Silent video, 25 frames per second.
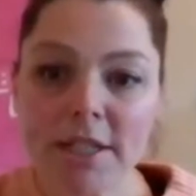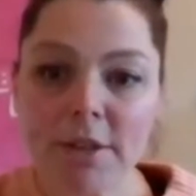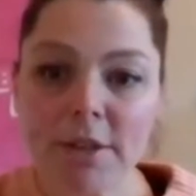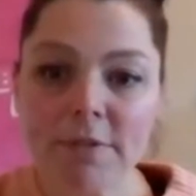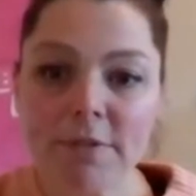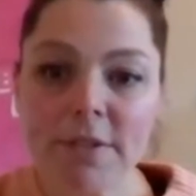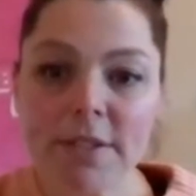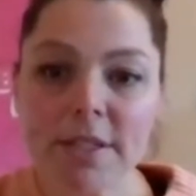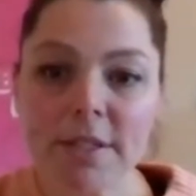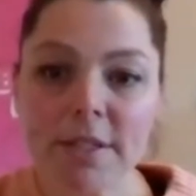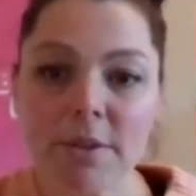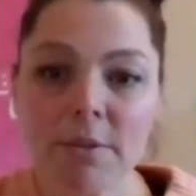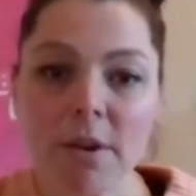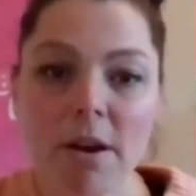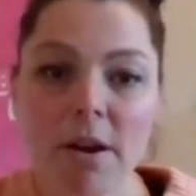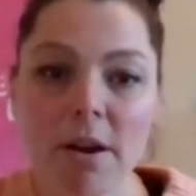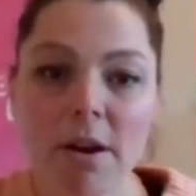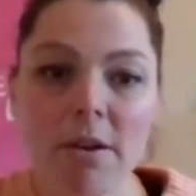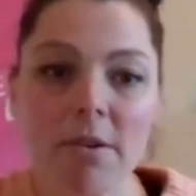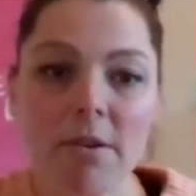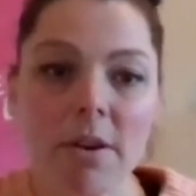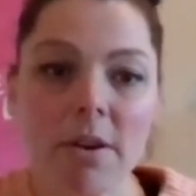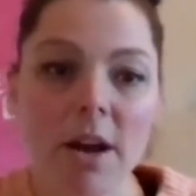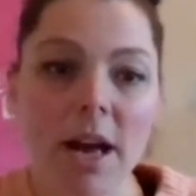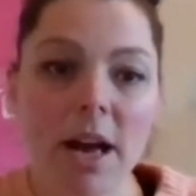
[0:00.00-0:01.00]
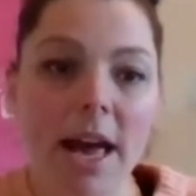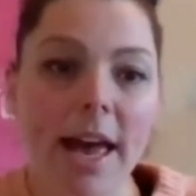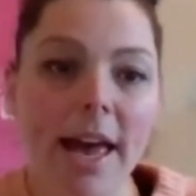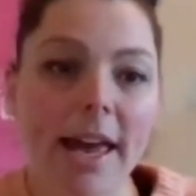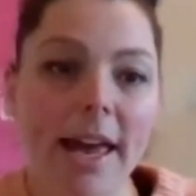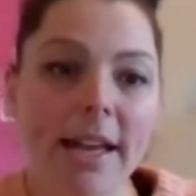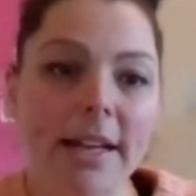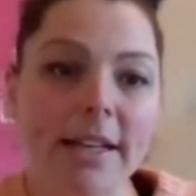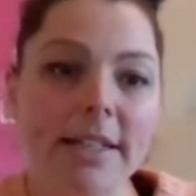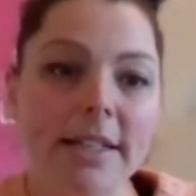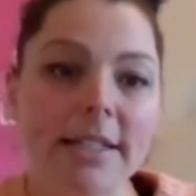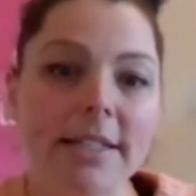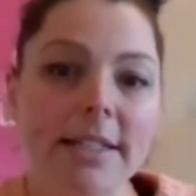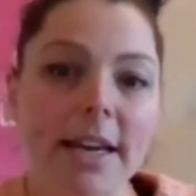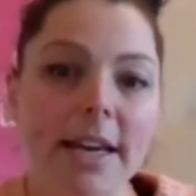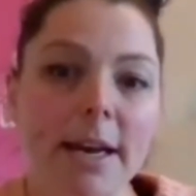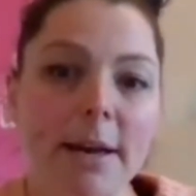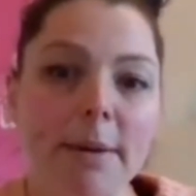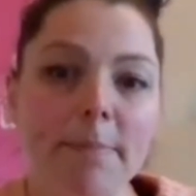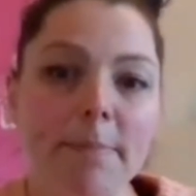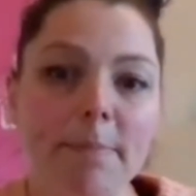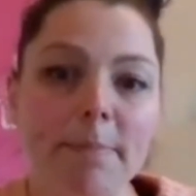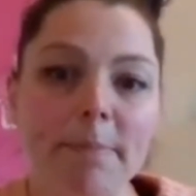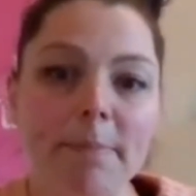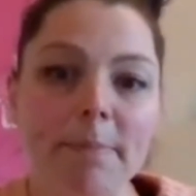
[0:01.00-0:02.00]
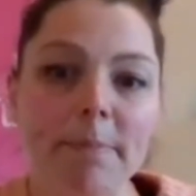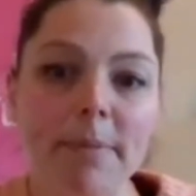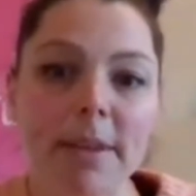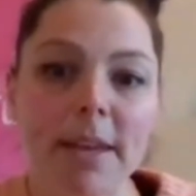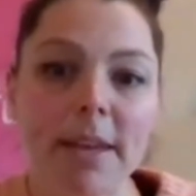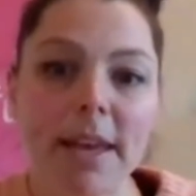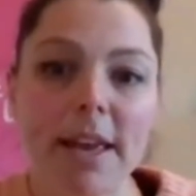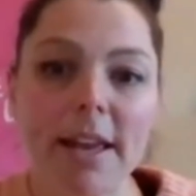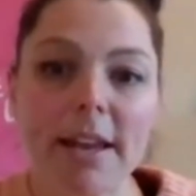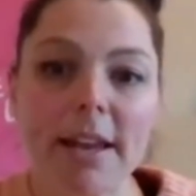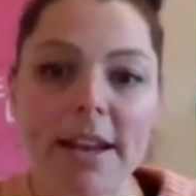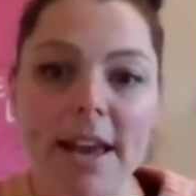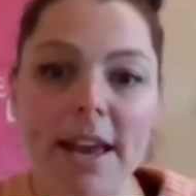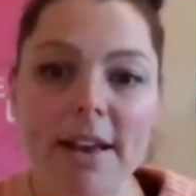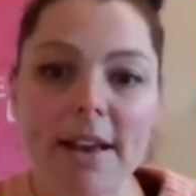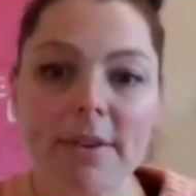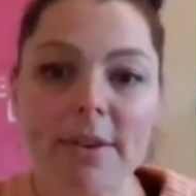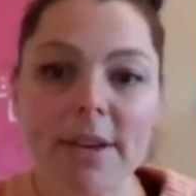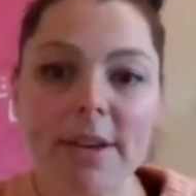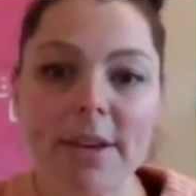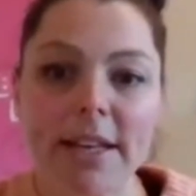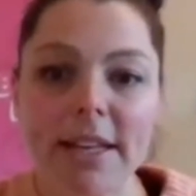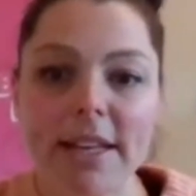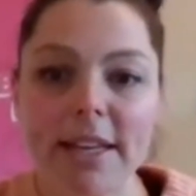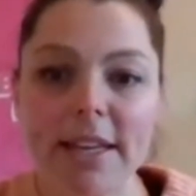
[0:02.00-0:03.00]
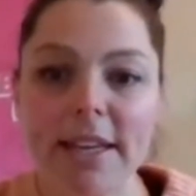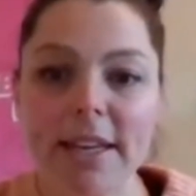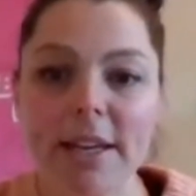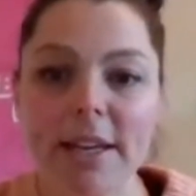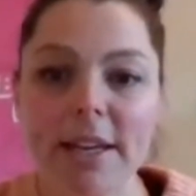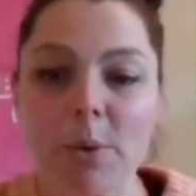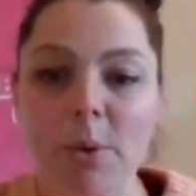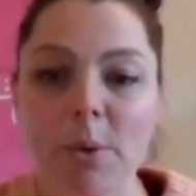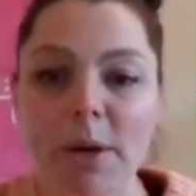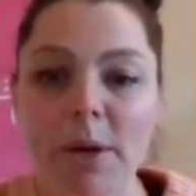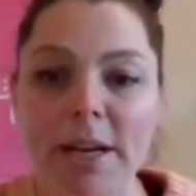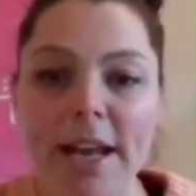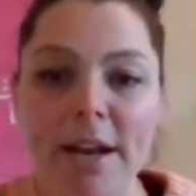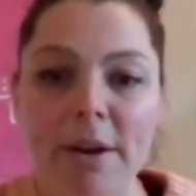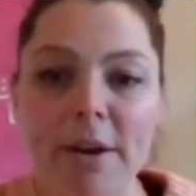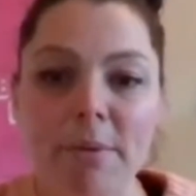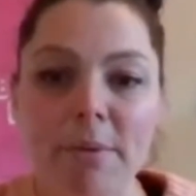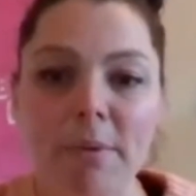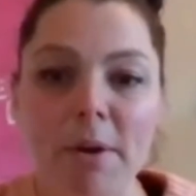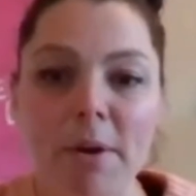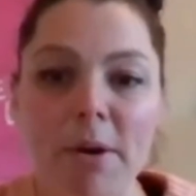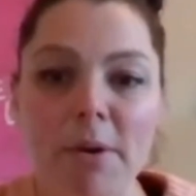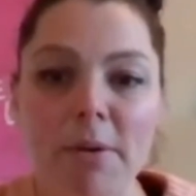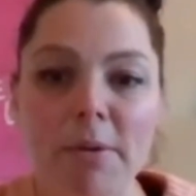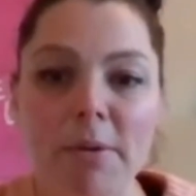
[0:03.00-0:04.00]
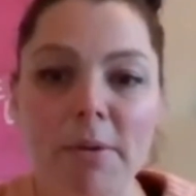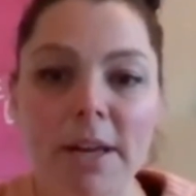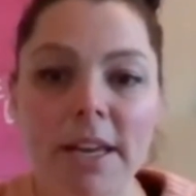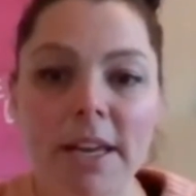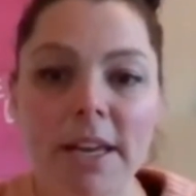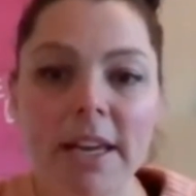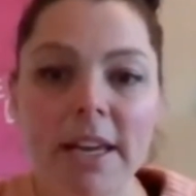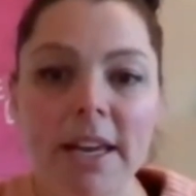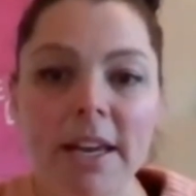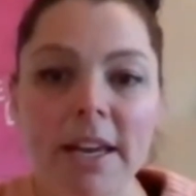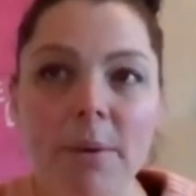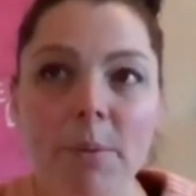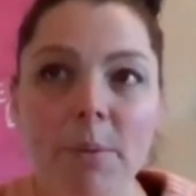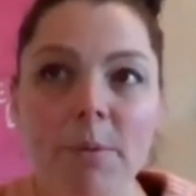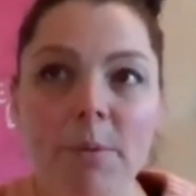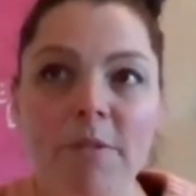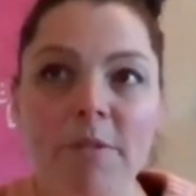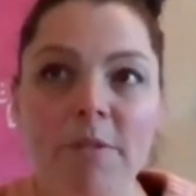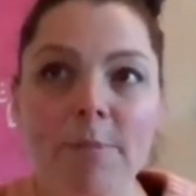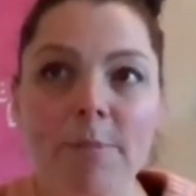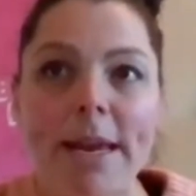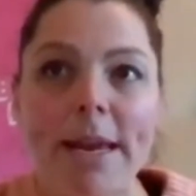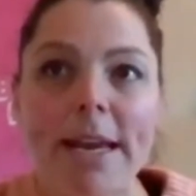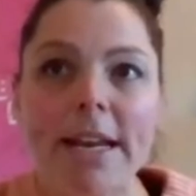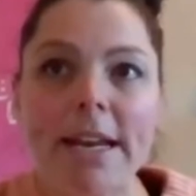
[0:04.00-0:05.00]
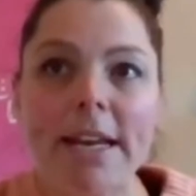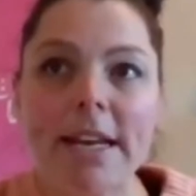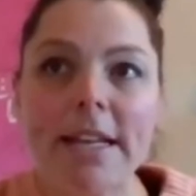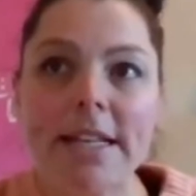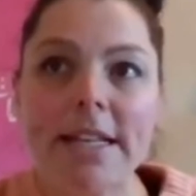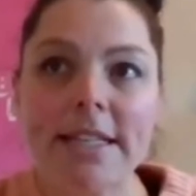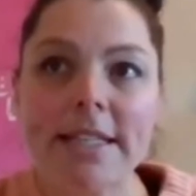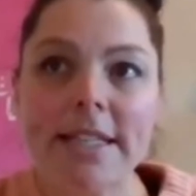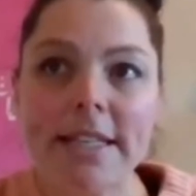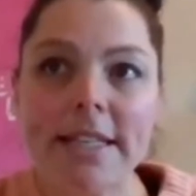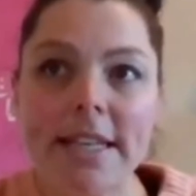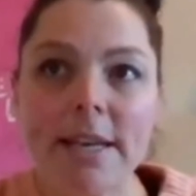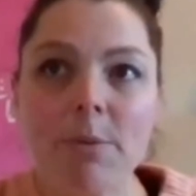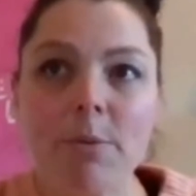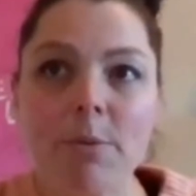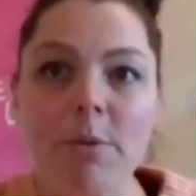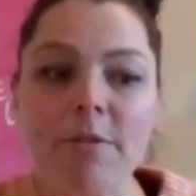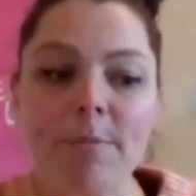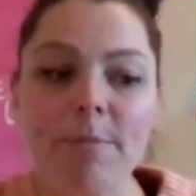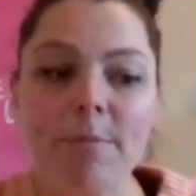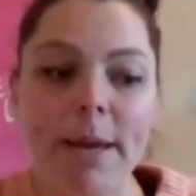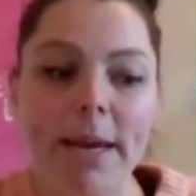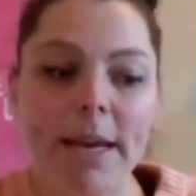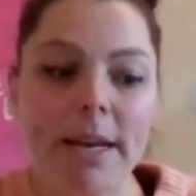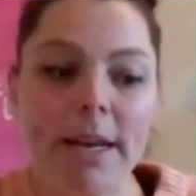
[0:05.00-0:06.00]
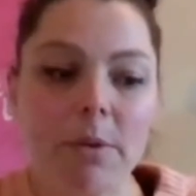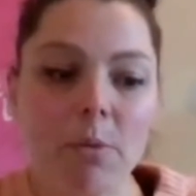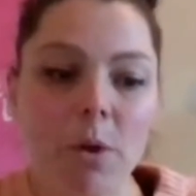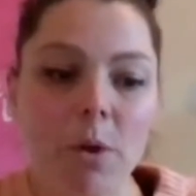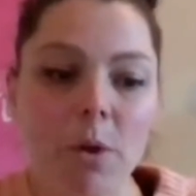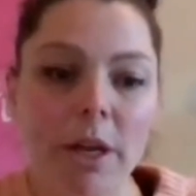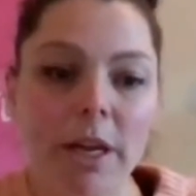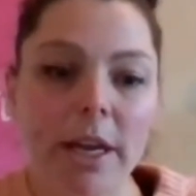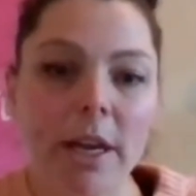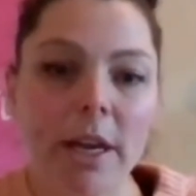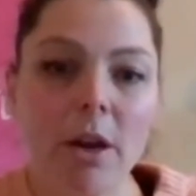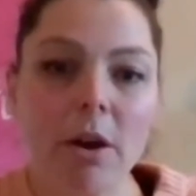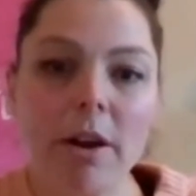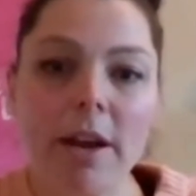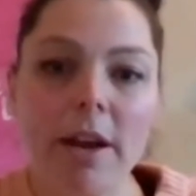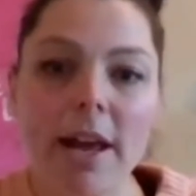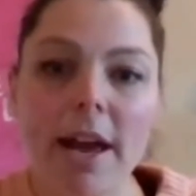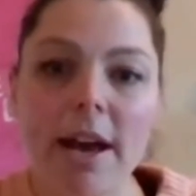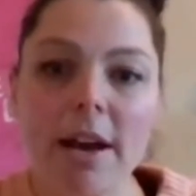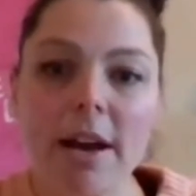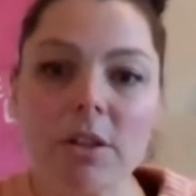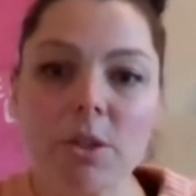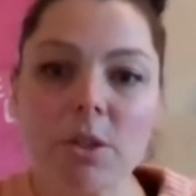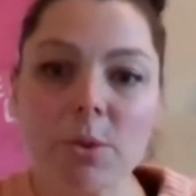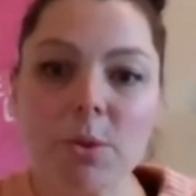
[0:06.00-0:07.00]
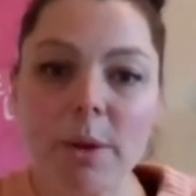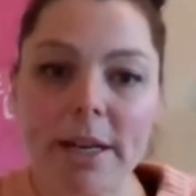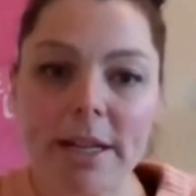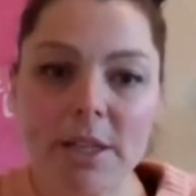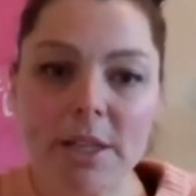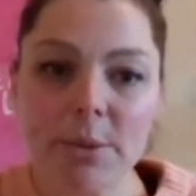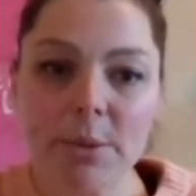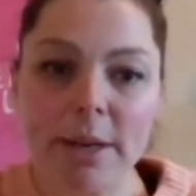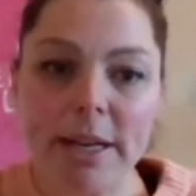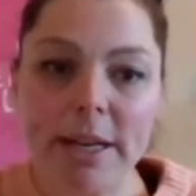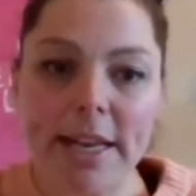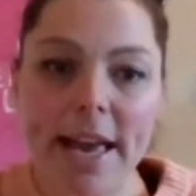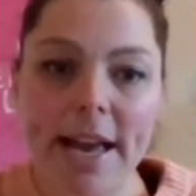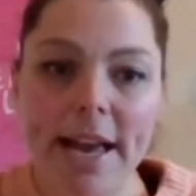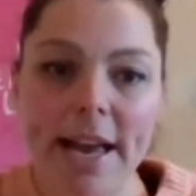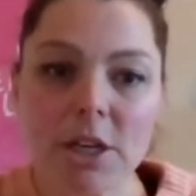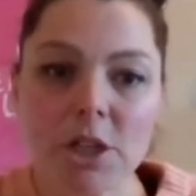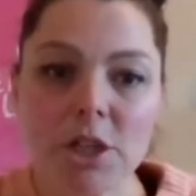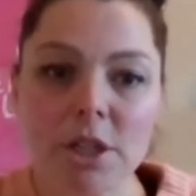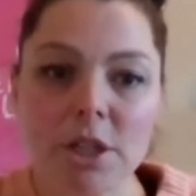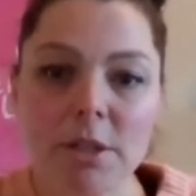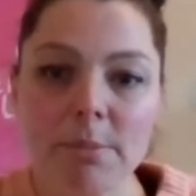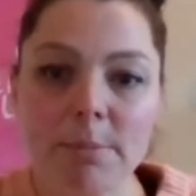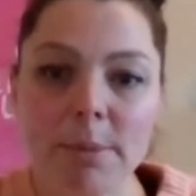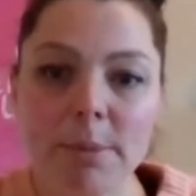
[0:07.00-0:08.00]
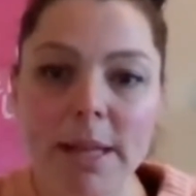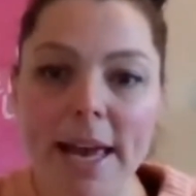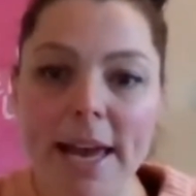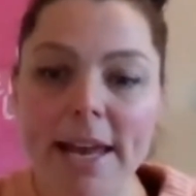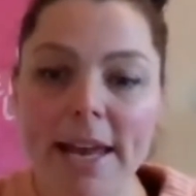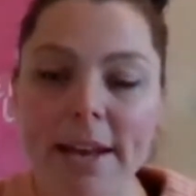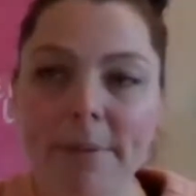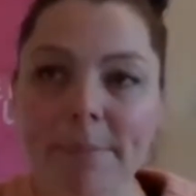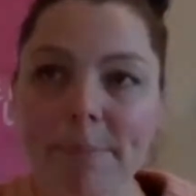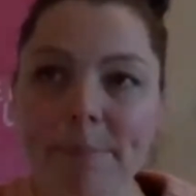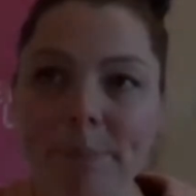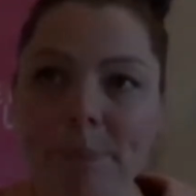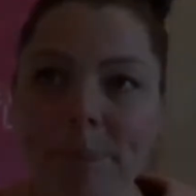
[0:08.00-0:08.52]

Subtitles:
officer role, and now in the coordinator role. This year we've been working on our 2020 action plan.